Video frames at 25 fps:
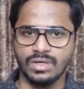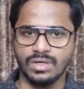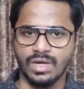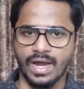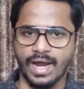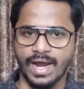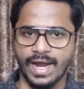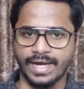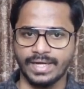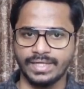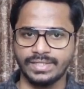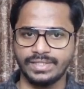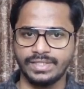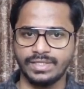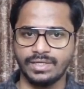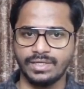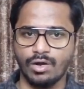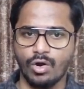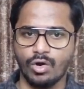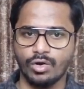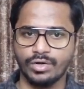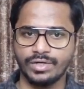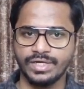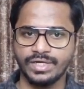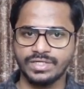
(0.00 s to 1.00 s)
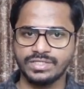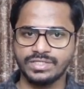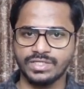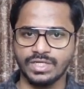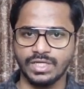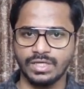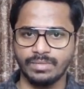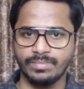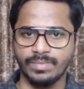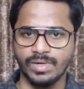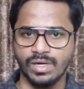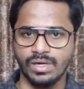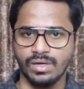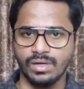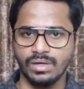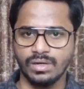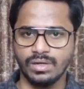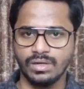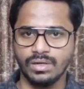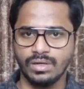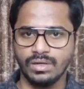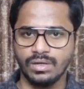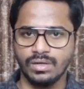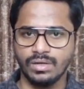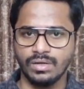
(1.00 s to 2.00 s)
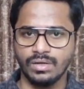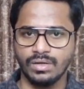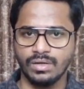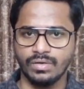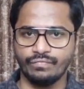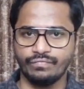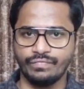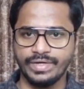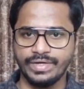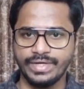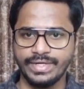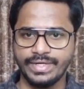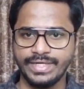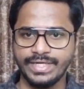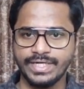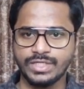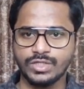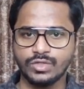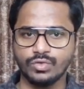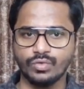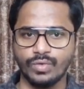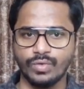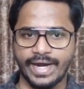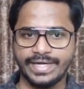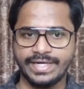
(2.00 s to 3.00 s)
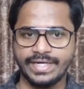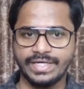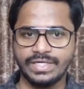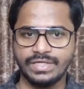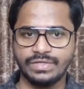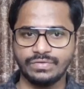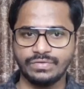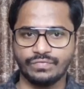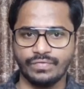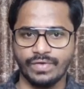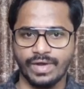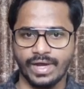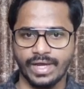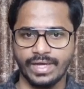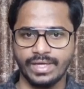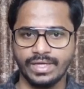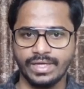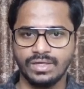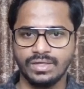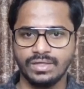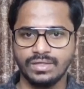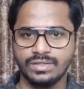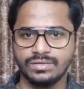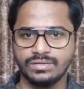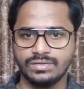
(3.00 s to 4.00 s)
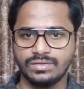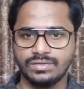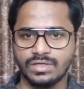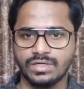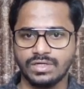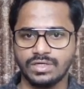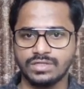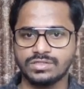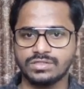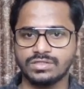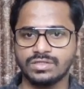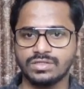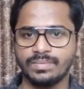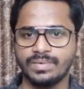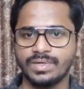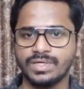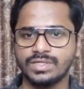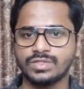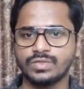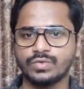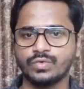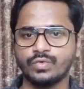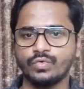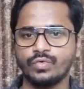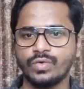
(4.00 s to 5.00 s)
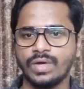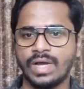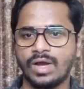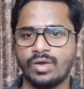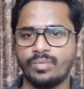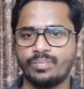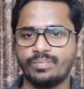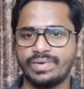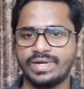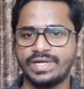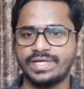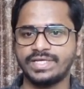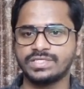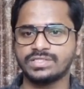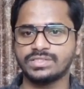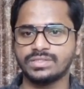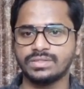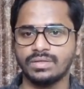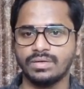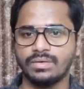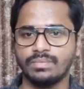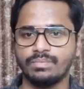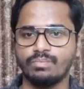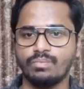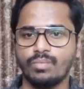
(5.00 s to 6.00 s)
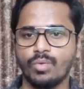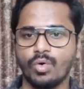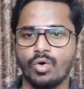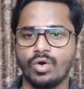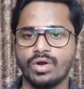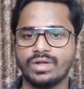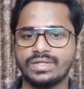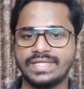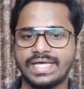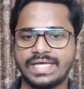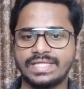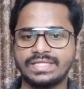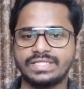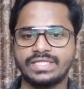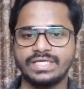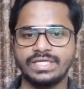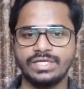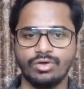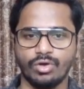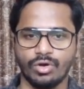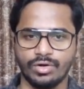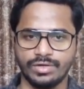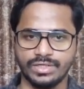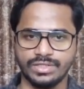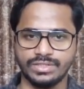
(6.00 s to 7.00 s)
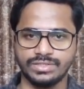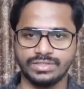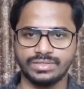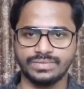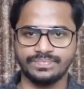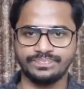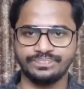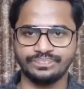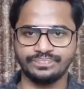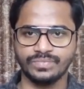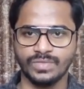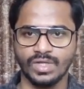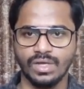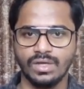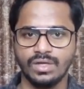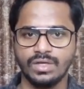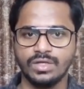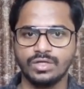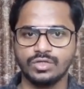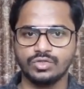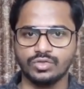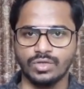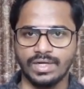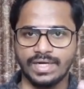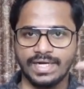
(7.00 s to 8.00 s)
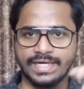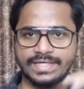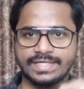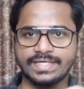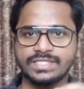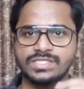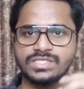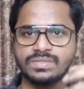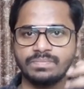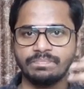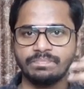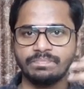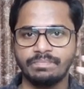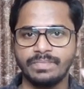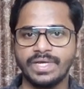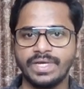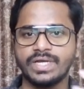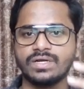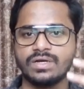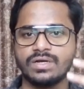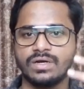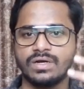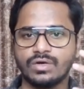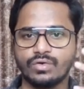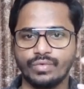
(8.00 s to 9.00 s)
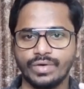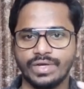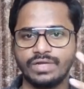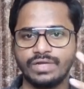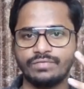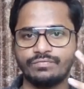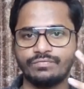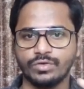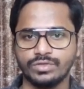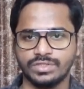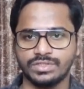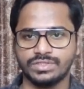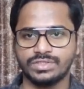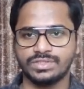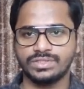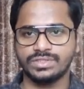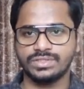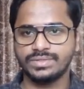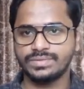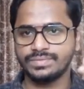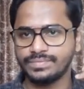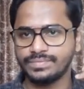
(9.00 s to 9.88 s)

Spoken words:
and the orders table, we need to identify the customers who have placed more than 3 orders. So let us make a query for this.